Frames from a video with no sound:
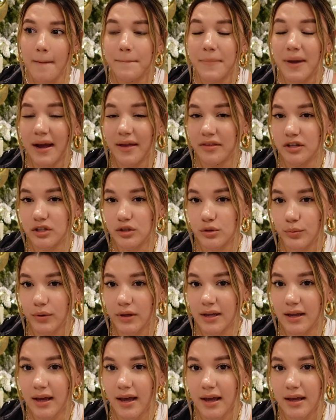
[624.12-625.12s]
by this
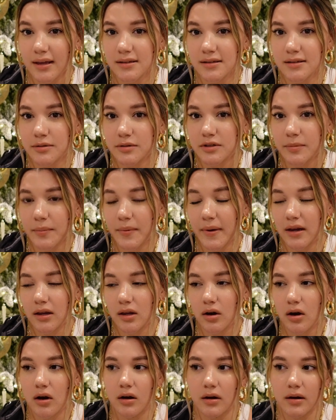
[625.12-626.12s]
weekend,
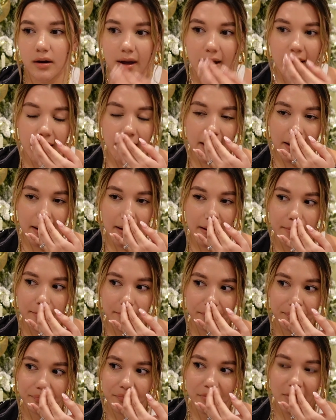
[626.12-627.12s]
depending on
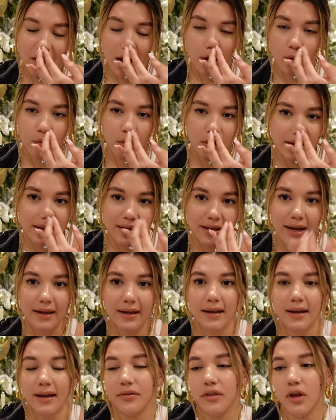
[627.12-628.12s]
how quickly I
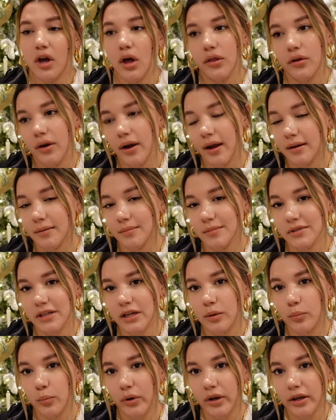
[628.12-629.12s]
can get the other items
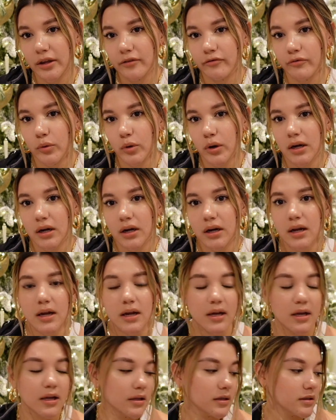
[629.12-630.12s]
that I'm waiting for.
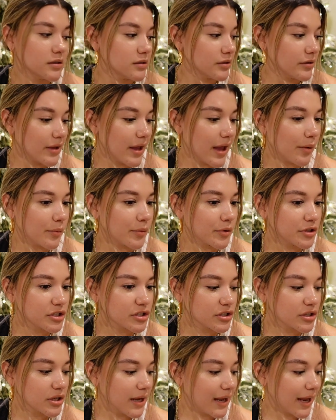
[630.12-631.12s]
So yeah, we're
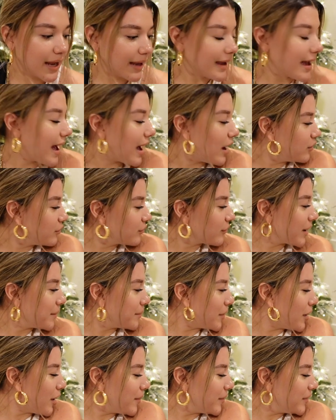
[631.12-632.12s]
just gonna hang out,
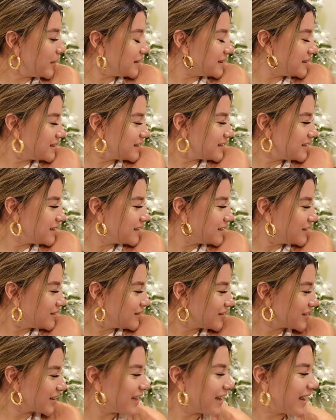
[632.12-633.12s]
right, Mama?
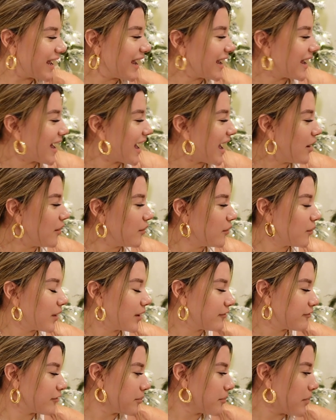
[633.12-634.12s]
We're gonna hang out,
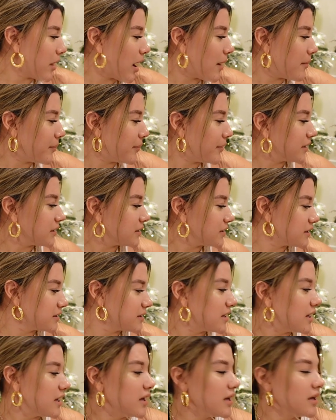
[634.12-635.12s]
wait for
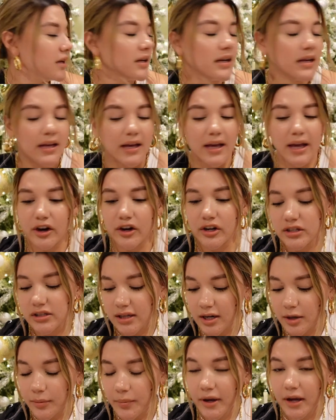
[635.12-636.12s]
Papa's. Eric's
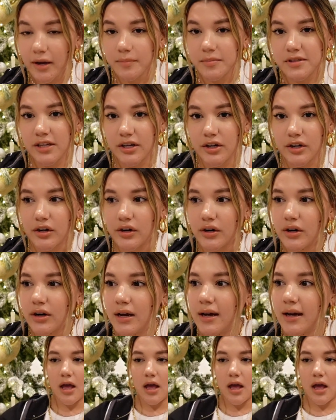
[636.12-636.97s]
gonna pick up dinner,